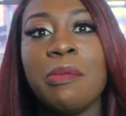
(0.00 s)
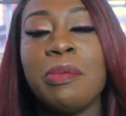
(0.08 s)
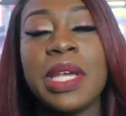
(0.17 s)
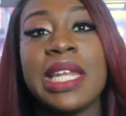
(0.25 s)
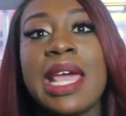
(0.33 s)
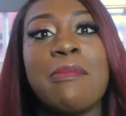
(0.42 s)

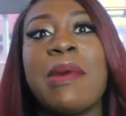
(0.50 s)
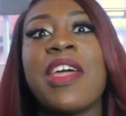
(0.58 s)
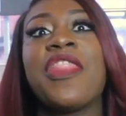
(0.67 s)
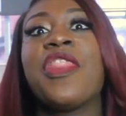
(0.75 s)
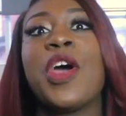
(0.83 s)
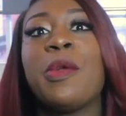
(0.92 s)
been in my
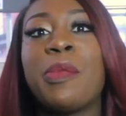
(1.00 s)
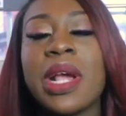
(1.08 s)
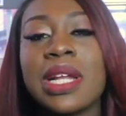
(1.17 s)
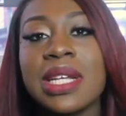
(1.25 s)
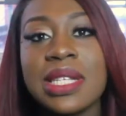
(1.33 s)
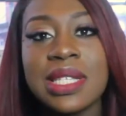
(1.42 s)
third
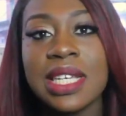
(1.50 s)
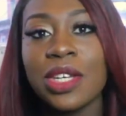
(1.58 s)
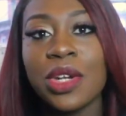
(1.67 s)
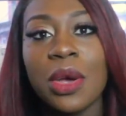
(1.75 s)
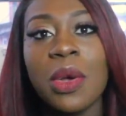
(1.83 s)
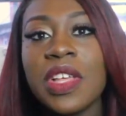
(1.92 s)
pregnancy, you know.